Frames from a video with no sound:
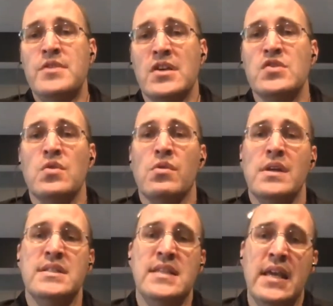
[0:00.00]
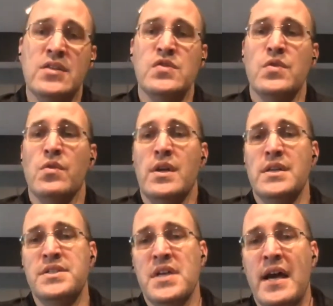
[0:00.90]
object storage, data
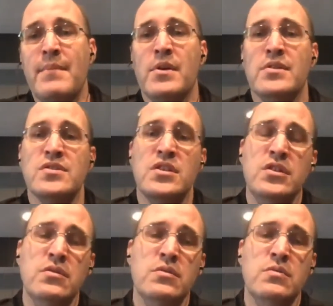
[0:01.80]
storage, timers,